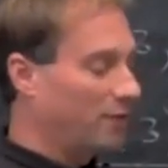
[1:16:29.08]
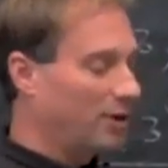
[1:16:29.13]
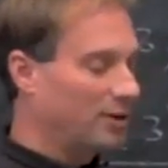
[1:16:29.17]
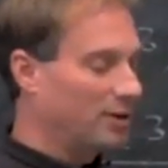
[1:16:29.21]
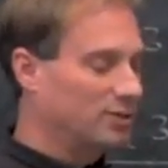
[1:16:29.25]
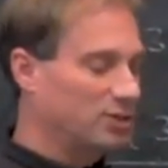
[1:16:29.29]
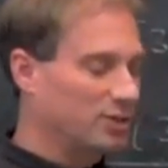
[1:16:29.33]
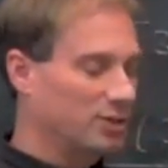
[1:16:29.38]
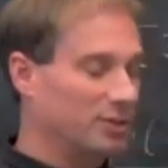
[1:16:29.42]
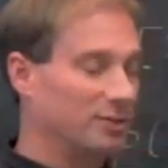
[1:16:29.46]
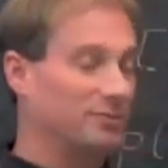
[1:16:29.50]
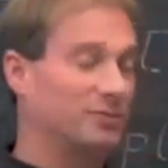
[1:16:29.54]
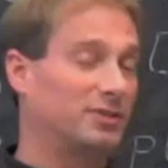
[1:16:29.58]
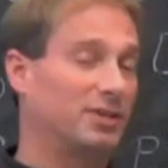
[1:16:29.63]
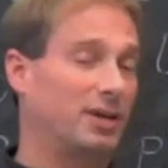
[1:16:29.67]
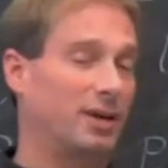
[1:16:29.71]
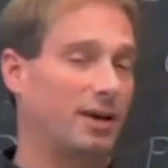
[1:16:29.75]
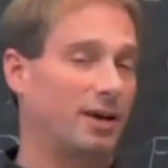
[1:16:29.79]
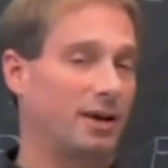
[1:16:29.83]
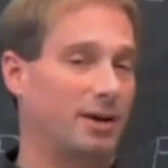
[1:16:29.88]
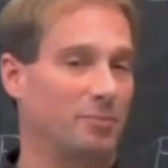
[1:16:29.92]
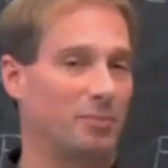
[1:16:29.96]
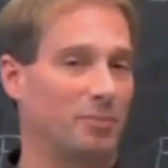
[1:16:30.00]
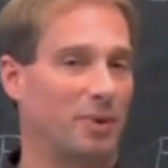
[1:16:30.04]
function of
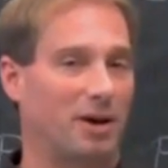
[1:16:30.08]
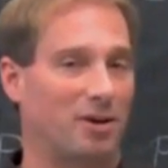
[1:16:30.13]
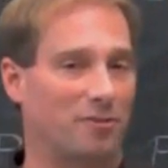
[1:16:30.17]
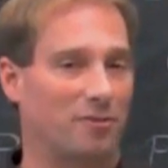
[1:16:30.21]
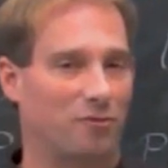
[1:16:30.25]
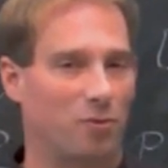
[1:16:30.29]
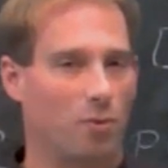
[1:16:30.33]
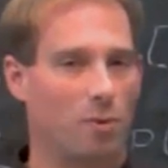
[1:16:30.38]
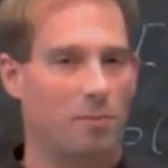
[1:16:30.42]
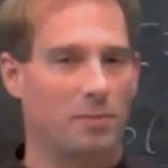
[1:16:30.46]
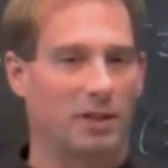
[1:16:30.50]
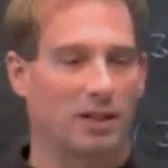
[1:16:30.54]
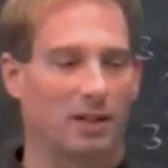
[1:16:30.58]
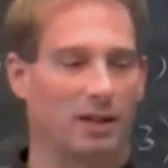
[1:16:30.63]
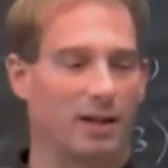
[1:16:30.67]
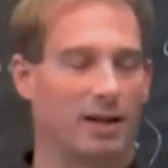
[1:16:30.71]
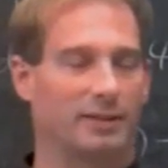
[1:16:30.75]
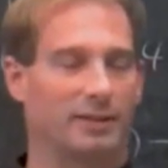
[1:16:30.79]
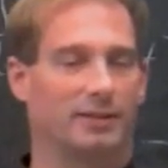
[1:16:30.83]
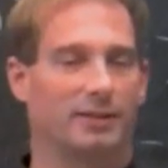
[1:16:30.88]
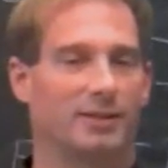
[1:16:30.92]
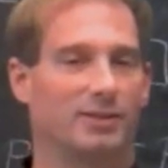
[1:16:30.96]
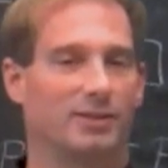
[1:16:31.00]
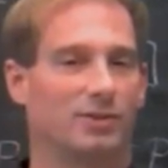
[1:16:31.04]
time by a formula
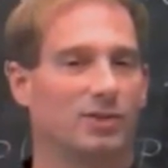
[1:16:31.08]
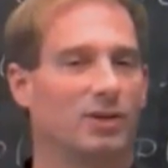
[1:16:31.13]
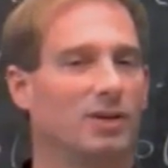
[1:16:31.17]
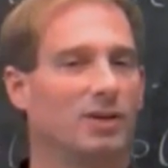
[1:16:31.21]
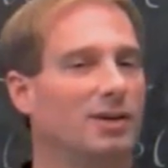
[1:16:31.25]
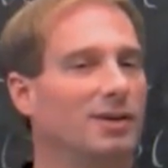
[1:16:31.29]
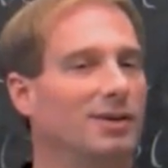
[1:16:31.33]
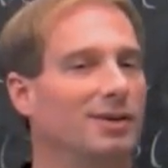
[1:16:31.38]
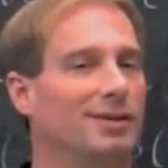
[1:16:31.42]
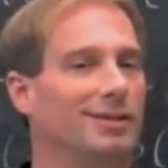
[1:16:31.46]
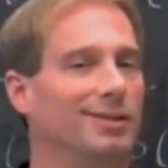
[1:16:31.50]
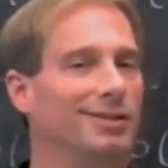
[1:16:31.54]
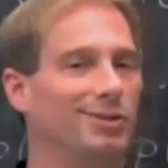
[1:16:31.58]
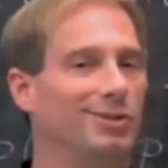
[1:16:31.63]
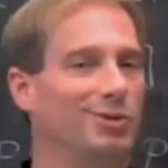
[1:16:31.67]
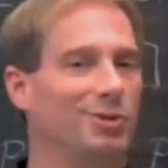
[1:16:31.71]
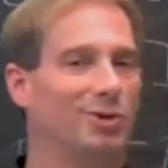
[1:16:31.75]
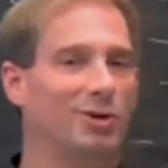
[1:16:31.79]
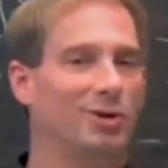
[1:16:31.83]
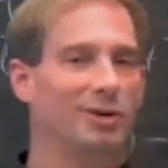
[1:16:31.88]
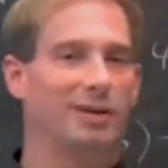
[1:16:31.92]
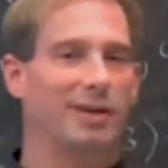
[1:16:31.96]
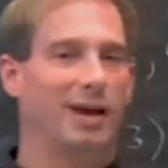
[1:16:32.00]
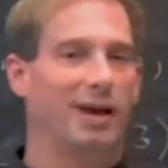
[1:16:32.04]
like this, then you
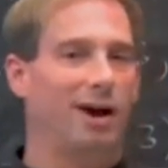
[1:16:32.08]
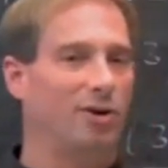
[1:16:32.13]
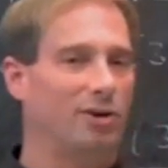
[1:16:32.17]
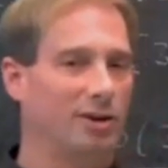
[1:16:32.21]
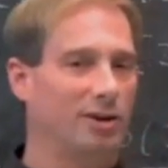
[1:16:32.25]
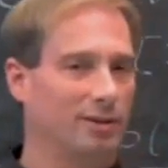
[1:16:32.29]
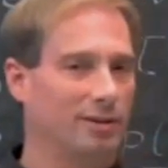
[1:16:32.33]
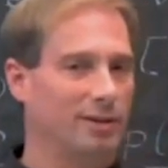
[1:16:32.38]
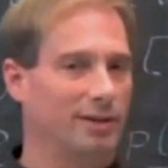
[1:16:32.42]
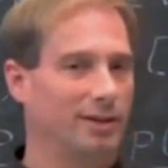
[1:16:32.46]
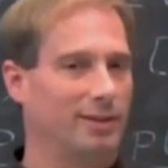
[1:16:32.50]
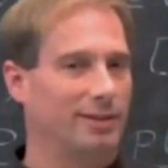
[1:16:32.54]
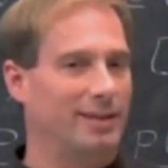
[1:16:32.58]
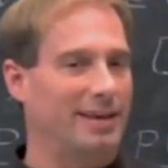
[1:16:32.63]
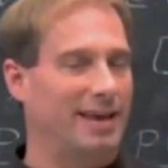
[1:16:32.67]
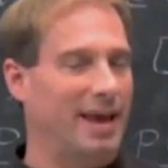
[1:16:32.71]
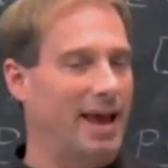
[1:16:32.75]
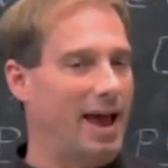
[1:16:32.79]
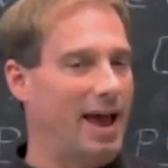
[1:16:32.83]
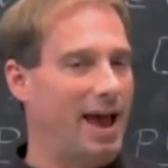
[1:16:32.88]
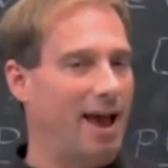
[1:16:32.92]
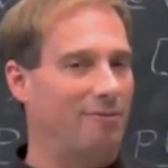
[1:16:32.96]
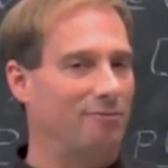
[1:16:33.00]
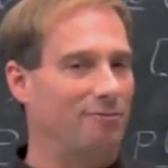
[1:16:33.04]
could calculate the
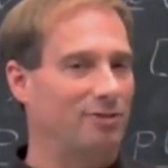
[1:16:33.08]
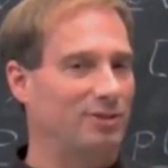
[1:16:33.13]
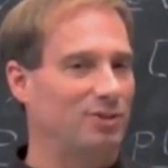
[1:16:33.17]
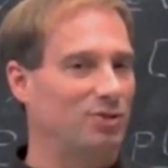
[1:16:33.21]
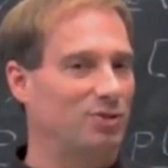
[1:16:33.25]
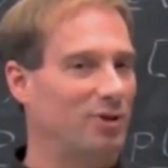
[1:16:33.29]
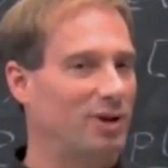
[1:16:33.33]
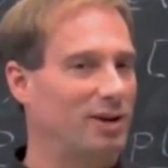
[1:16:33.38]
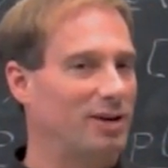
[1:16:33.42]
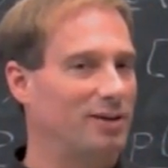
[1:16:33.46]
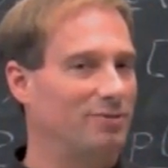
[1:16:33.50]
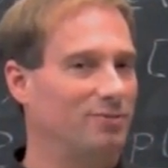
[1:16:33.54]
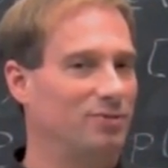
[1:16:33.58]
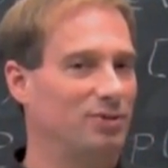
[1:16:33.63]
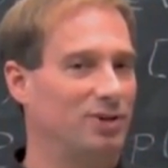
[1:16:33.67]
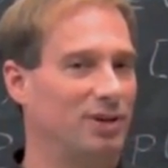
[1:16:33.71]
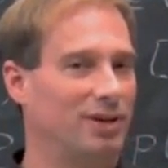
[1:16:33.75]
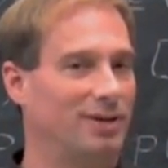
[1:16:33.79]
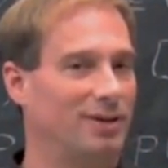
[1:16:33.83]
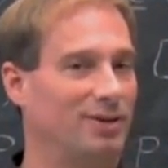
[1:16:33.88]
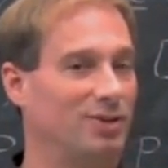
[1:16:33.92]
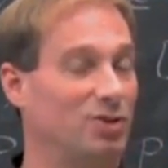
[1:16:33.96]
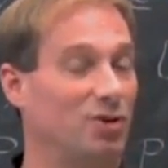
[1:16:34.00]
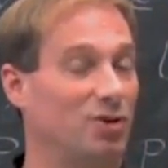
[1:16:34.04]
average rate of
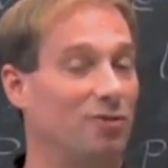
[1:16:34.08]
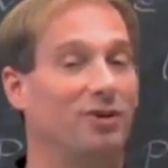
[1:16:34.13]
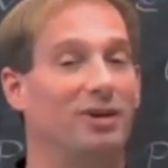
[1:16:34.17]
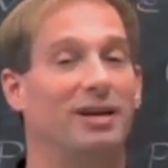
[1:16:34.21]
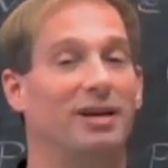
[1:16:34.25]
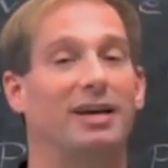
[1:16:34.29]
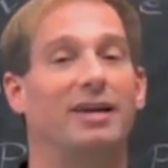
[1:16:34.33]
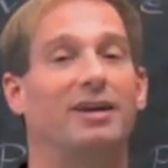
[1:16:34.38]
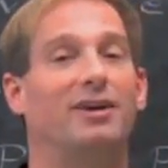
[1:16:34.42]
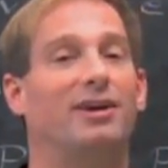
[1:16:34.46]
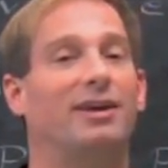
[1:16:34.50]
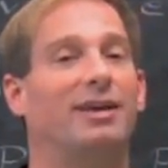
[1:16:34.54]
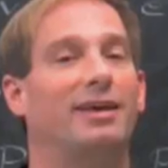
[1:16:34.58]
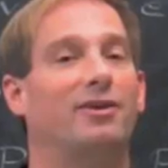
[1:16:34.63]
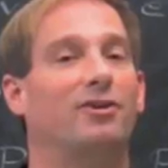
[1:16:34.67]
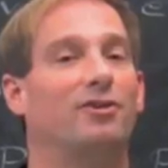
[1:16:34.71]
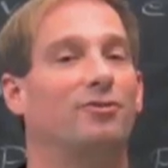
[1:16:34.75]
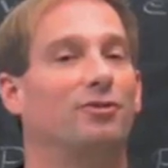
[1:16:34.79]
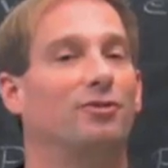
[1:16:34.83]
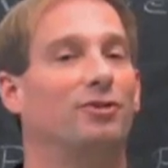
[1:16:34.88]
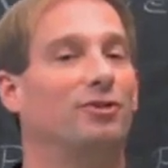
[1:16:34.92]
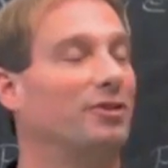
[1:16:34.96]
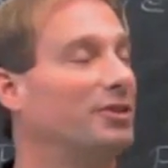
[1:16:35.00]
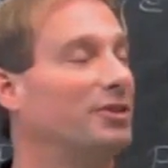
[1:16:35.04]
change over any
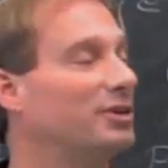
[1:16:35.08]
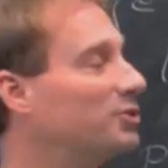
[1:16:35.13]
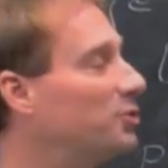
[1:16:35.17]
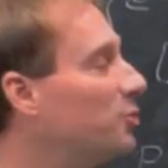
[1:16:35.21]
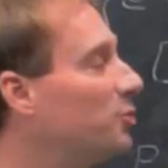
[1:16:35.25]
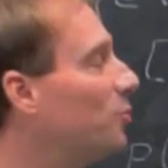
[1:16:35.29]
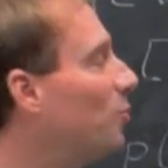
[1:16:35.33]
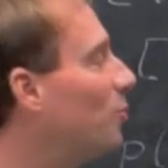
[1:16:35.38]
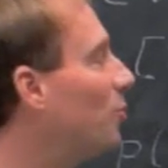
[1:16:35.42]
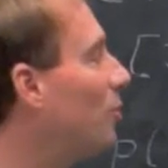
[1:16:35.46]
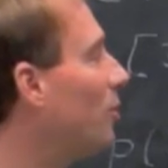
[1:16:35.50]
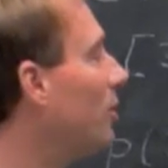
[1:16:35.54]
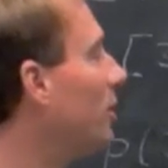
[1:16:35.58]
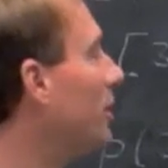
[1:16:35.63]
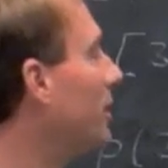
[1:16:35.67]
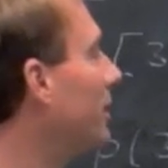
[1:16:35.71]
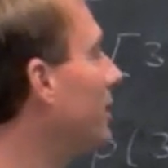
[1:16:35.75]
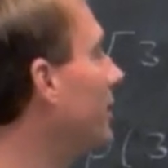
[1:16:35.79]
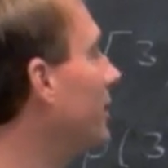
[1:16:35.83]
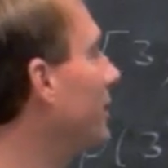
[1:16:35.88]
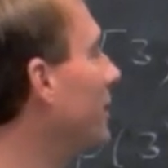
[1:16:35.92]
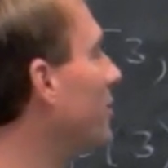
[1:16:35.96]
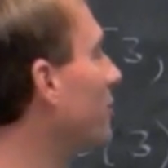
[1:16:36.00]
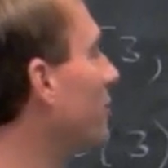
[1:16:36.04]
interval that you want,
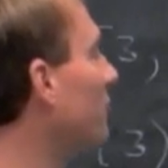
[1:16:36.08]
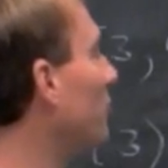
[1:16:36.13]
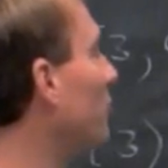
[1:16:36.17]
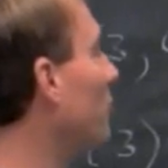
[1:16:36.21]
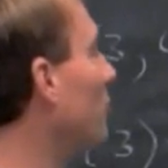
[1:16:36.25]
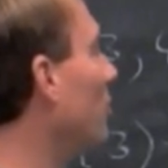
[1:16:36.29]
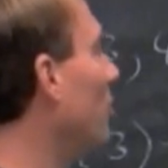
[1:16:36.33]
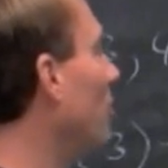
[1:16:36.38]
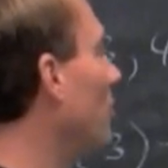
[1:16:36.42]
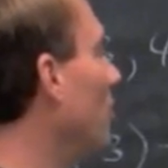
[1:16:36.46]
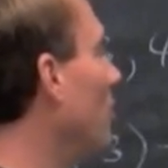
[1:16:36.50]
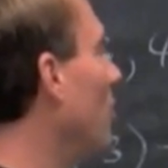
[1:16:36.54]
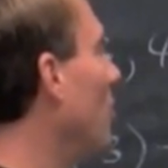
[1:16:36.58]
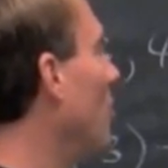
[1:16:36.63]
any interval